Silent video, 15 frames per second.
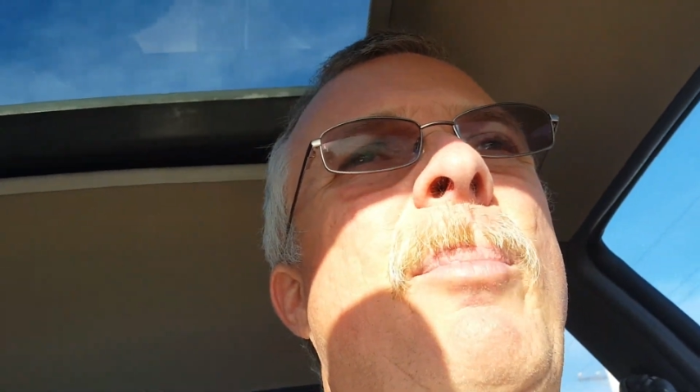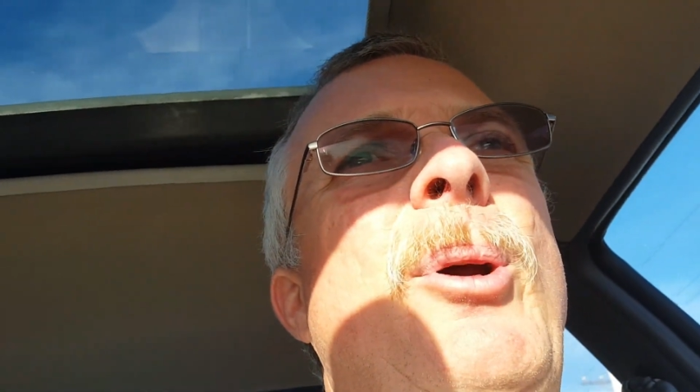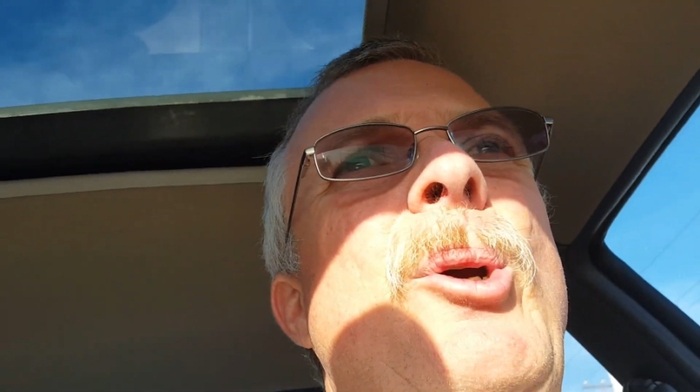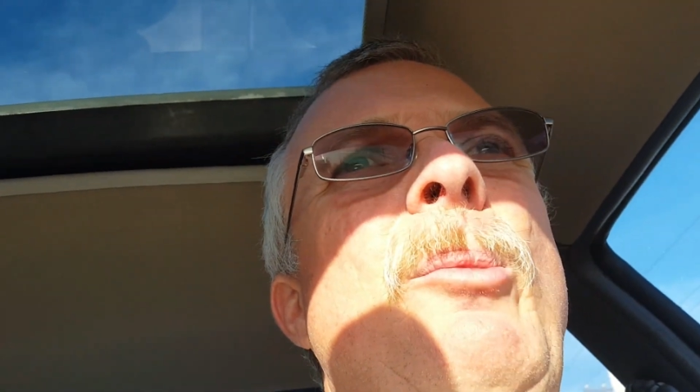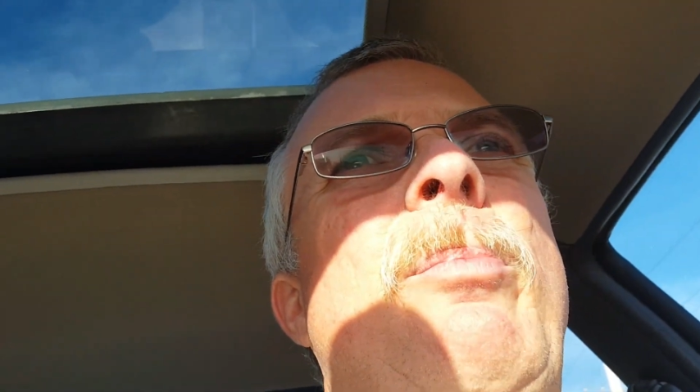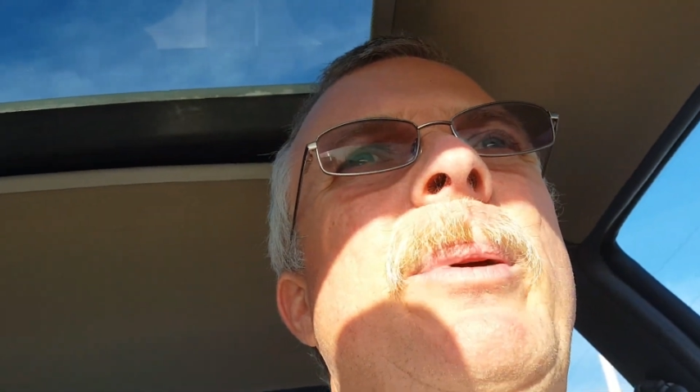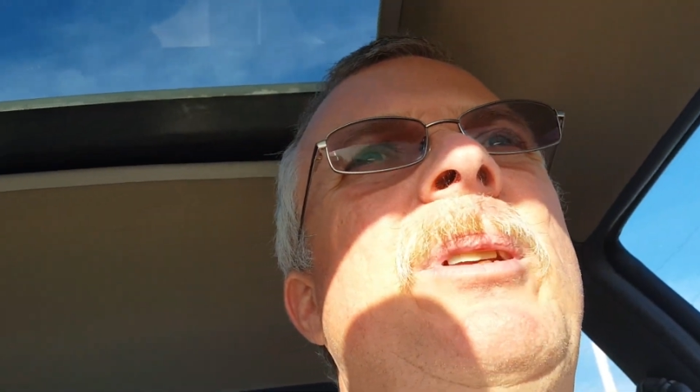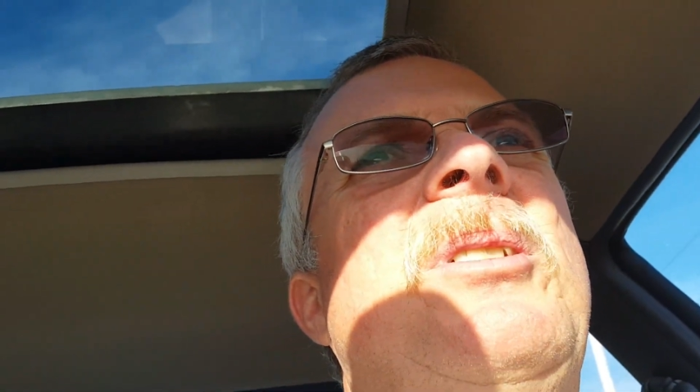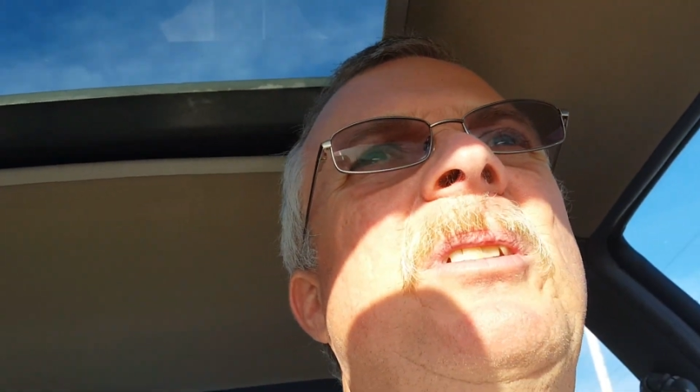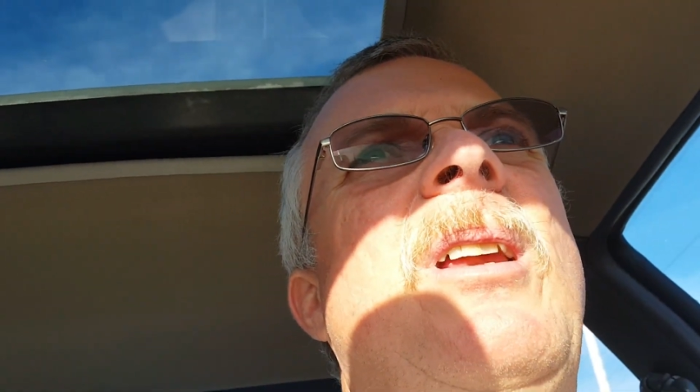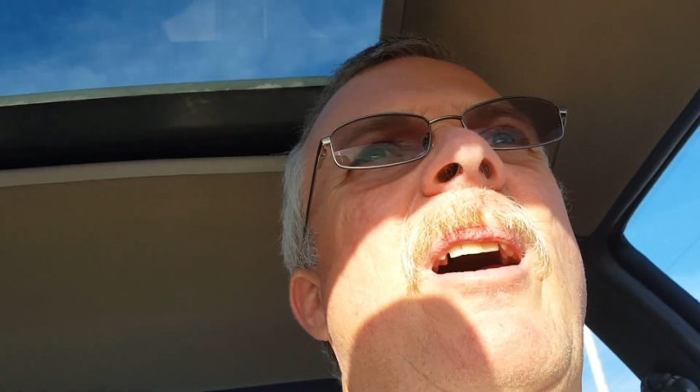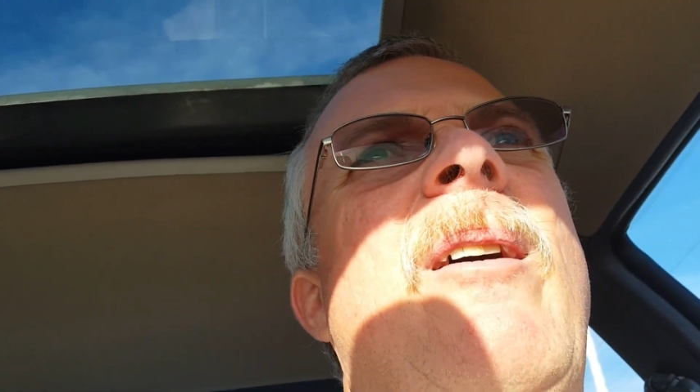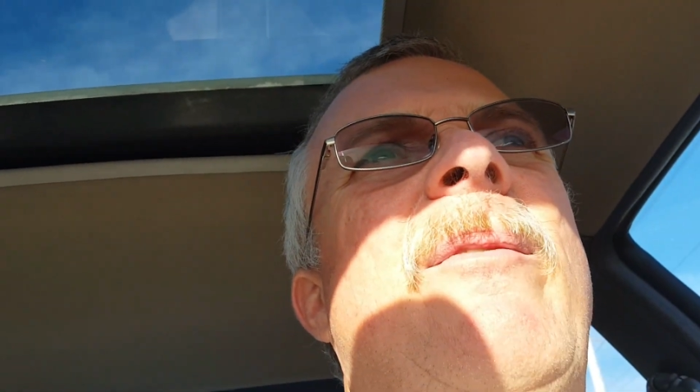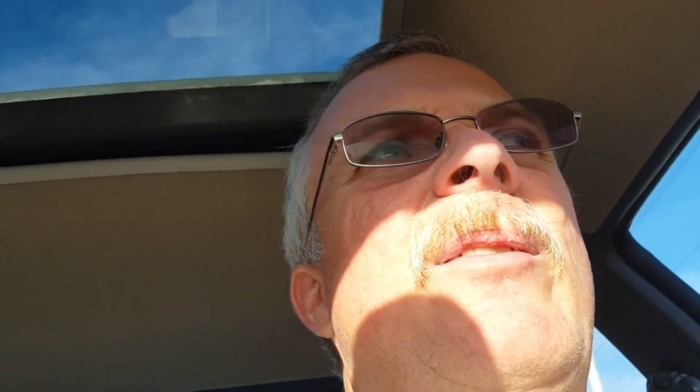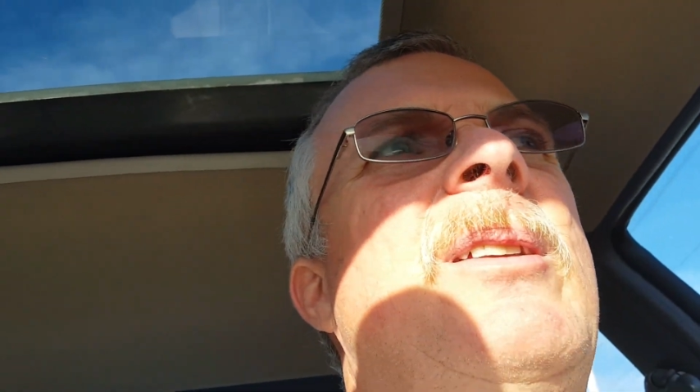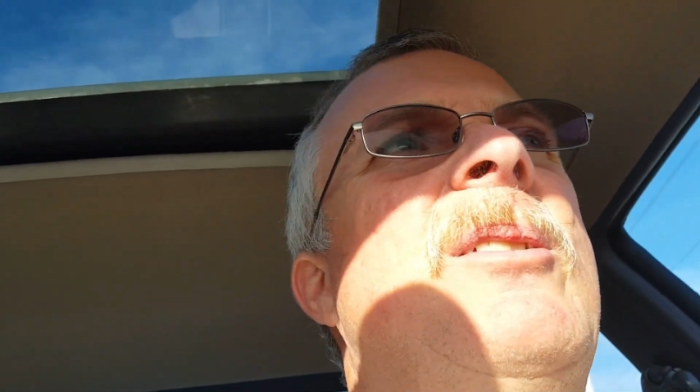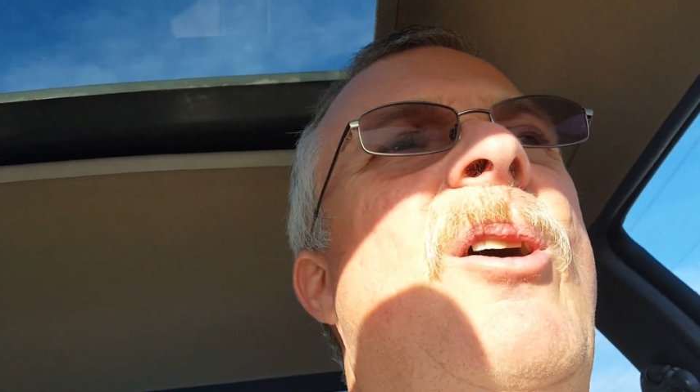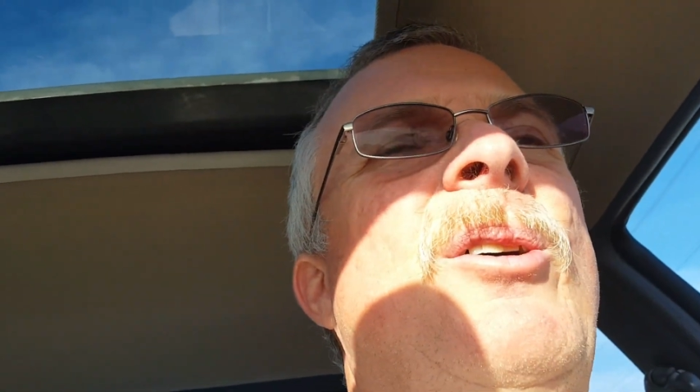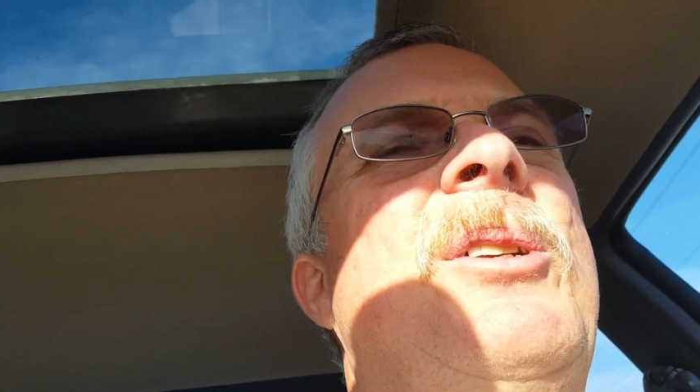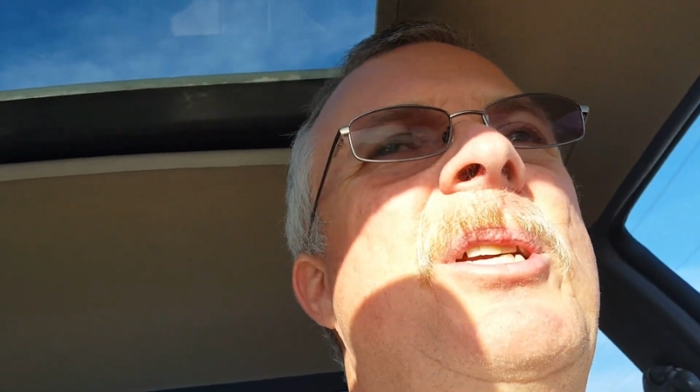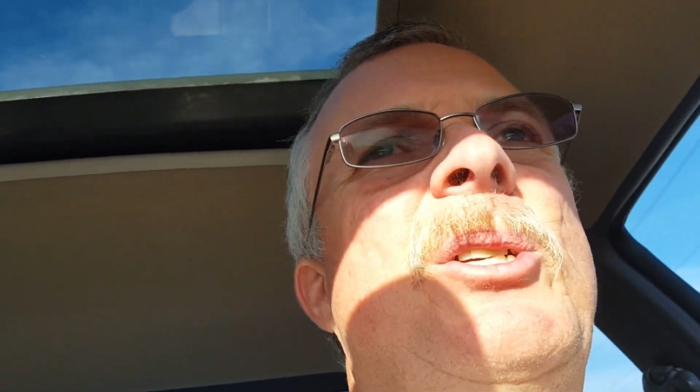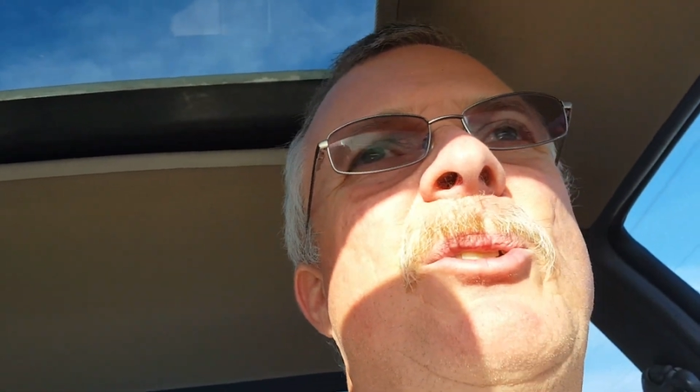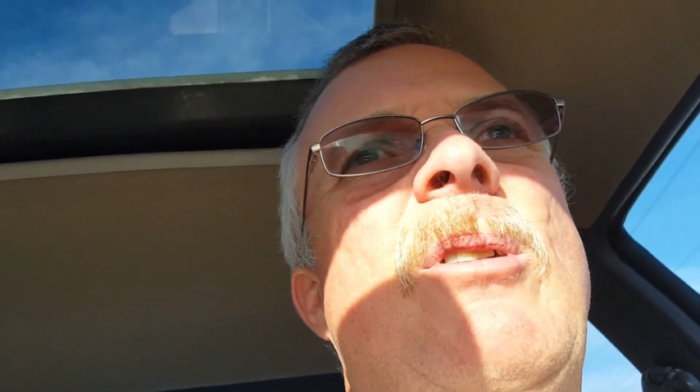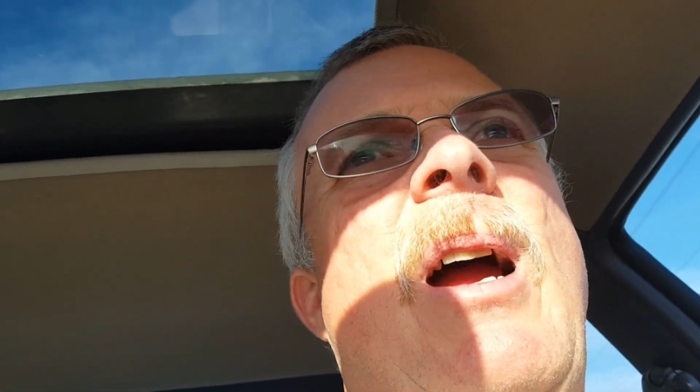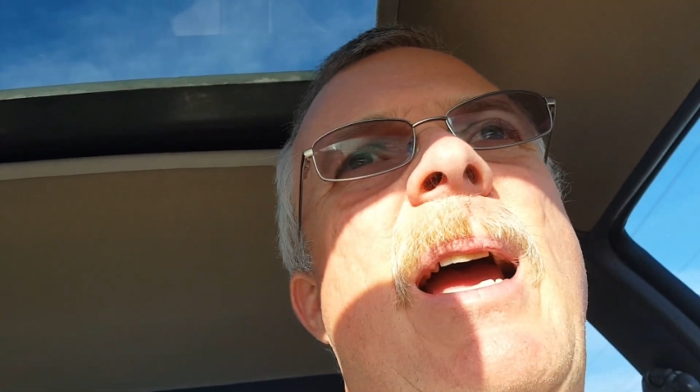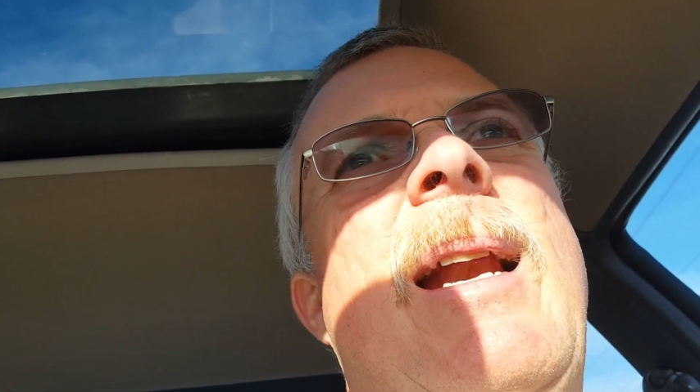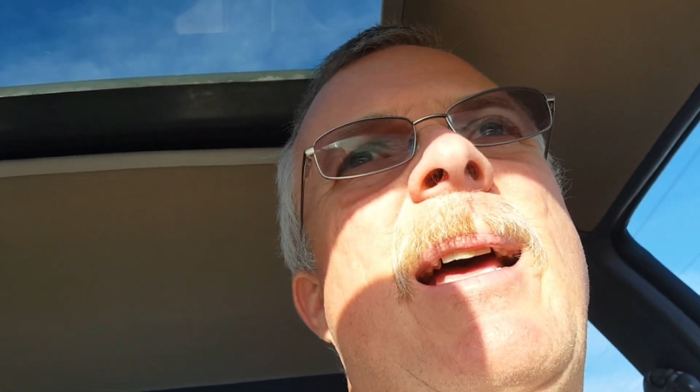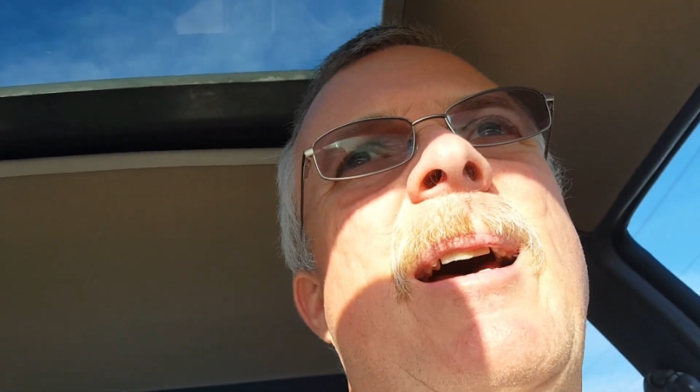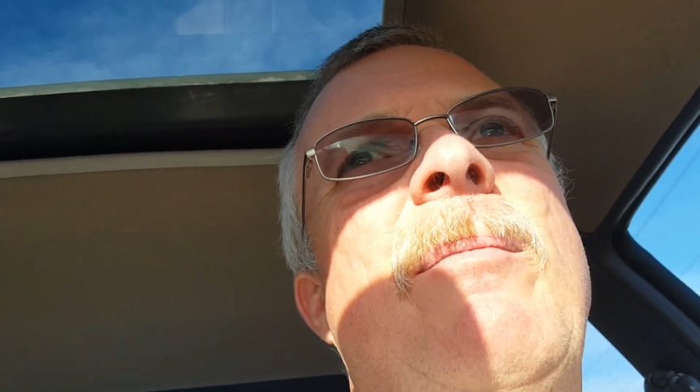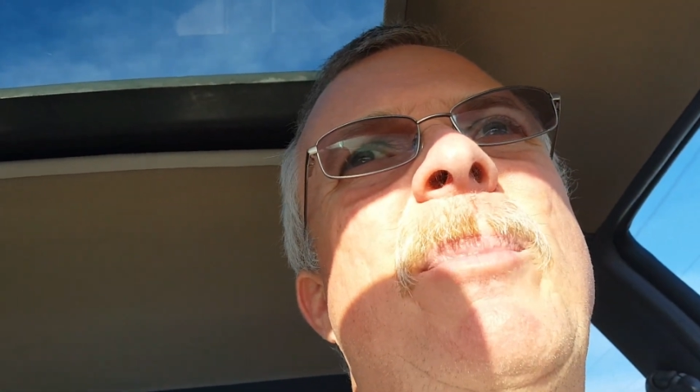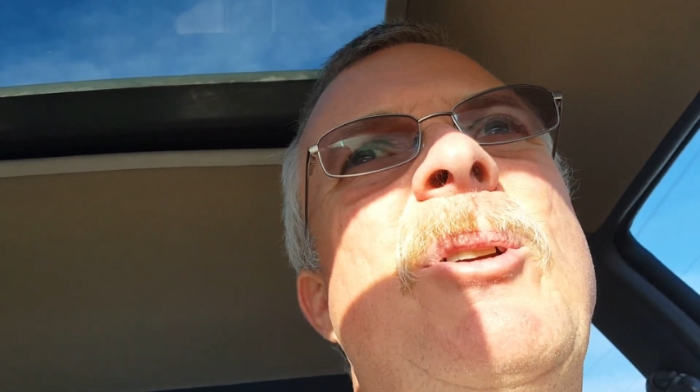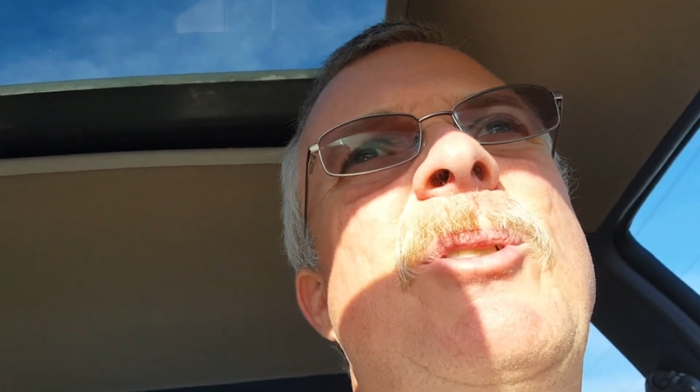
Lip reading: poop and stuff is all just dried up.